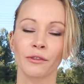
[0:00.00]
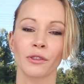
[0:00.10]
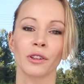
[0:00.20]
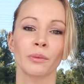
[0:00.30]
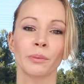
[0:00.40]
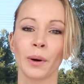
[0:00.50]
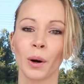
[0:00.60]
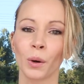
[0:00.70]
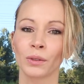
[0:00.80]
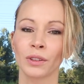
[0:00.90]
for your
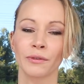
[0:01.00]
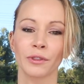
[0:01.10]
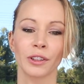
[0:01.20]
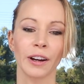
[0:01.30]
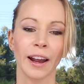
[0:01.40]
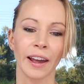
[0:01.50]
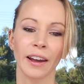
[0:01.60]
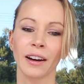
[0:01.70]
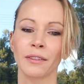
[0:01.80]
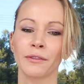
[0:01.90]
bones, for your
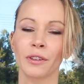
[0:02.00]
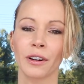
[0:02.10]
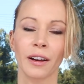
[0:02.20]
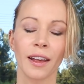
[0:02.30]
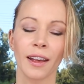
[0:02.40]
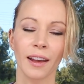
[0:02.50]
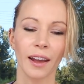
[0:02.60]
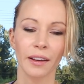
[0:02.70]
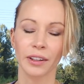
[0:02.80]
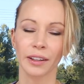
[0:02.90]
hair, for
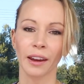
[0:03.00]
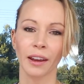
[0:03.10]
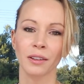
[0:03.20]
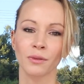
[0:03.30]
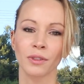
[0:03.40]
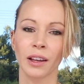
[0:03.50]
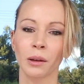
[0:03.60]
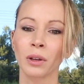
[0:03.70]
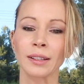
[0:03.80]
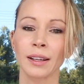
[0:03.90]
everything. It's really
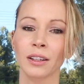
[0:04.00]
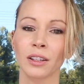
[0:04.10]
amazing.